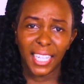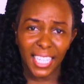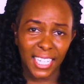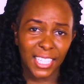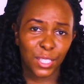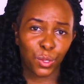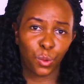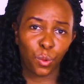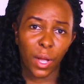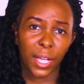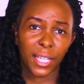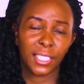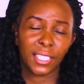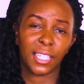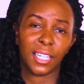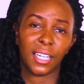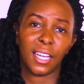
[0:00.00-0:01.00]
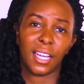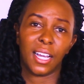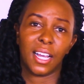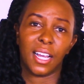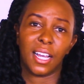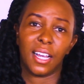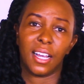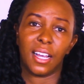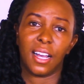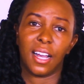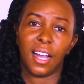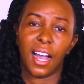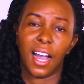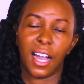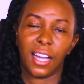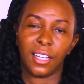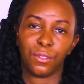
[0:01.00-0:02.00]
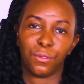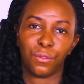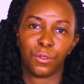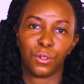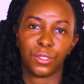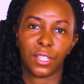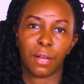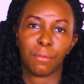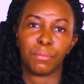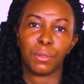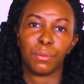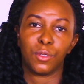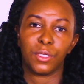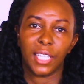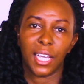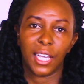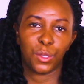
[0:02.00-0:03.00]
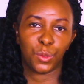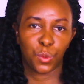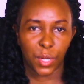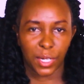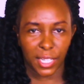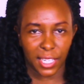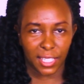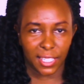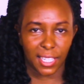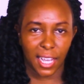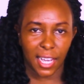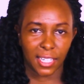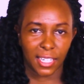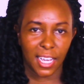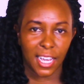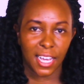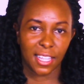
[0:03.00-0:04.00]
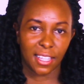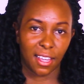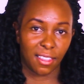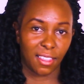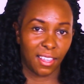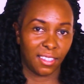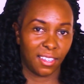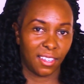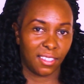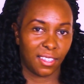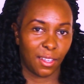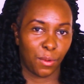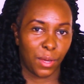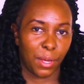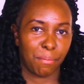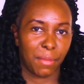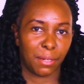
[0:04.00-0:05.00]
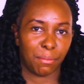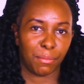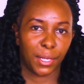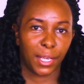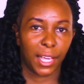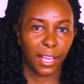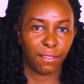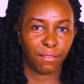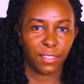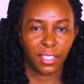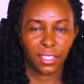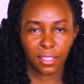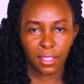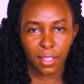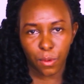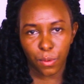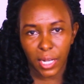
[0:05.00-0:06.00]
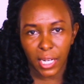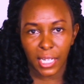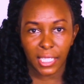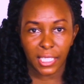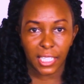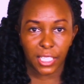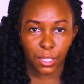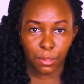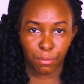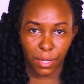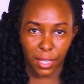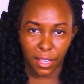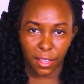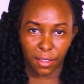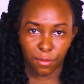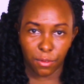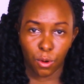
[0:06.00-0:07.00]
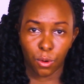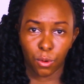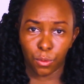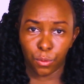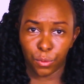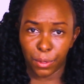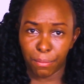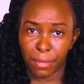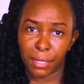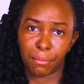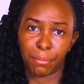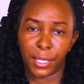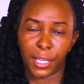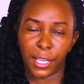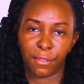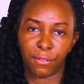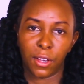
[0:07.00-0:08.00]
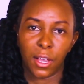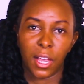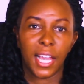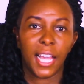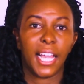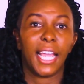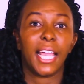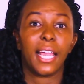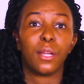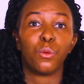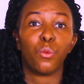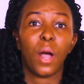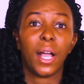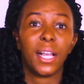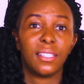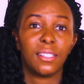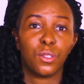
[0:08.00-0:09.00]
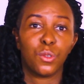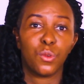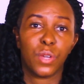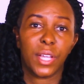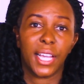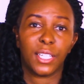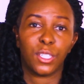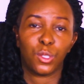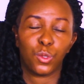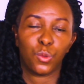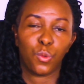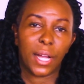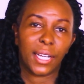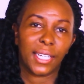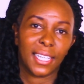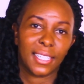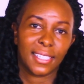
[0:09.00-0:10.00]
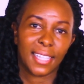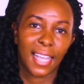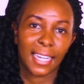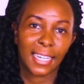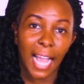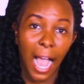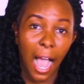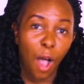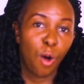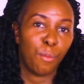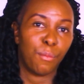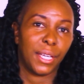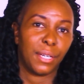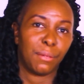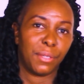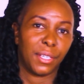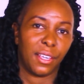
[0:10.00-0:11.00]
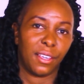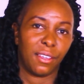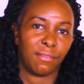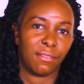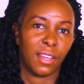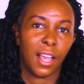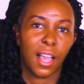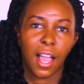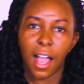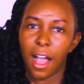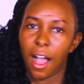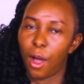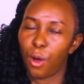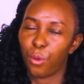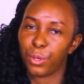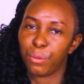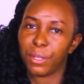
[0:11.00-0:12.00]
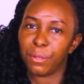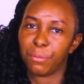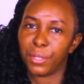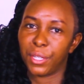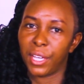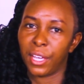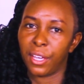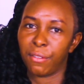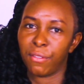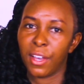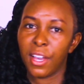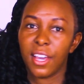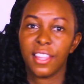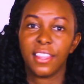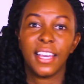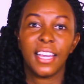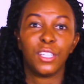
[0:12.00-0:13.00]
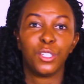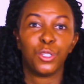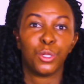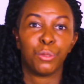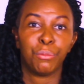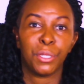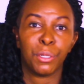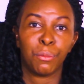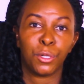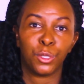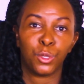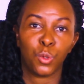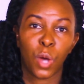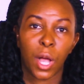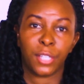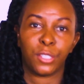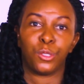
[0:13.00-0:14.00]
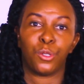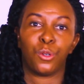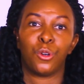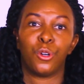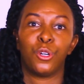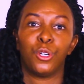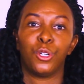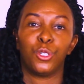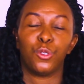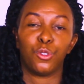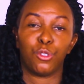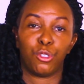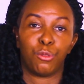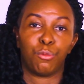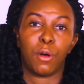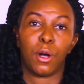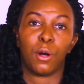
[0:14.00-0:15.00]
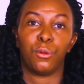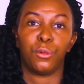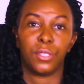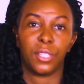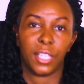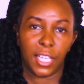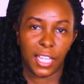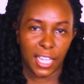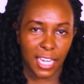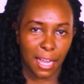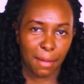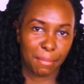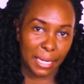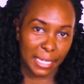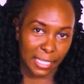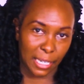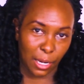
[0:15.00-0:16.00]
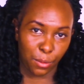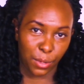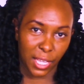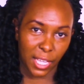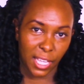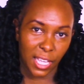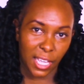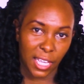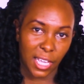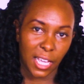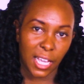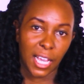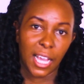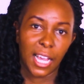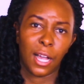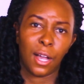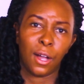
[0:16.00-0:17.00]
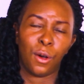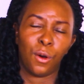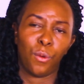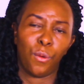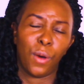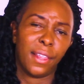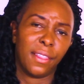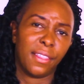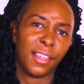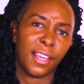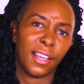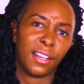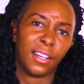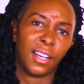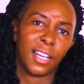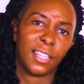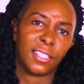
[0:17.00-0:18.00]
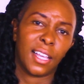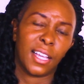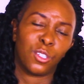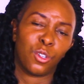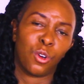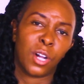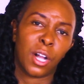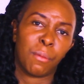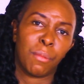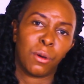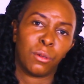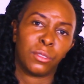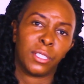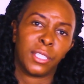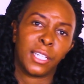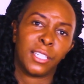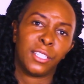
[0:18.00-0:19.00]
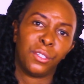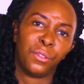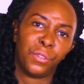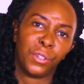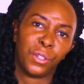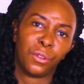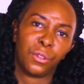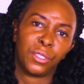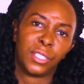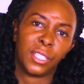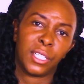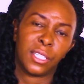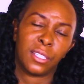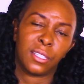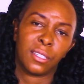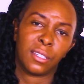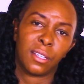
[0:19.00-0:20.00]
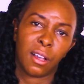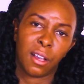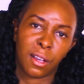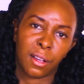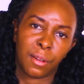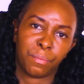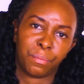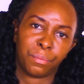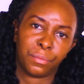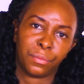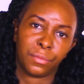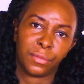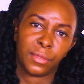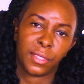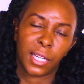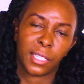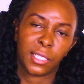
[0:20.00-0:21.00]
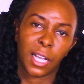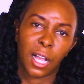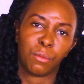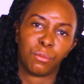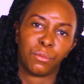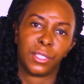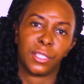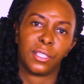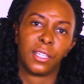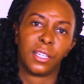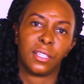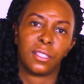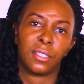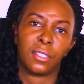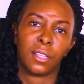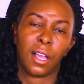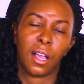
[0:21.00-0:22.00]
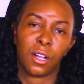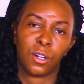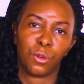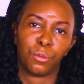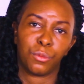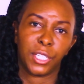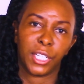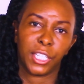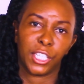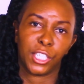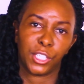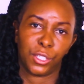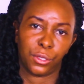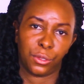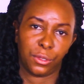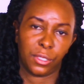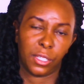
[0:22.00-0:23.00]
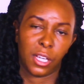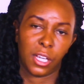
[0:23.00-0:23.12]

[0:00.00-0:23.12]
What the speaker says: it's quite hard for some people just to understand that this is the way men behave, this is the way ladies behave, or women behave. And once you get to understand how men behave, how women behave, then you'll be able to handle your spouse in a better way. One thing, as I talk about the difficulties that come with this communication,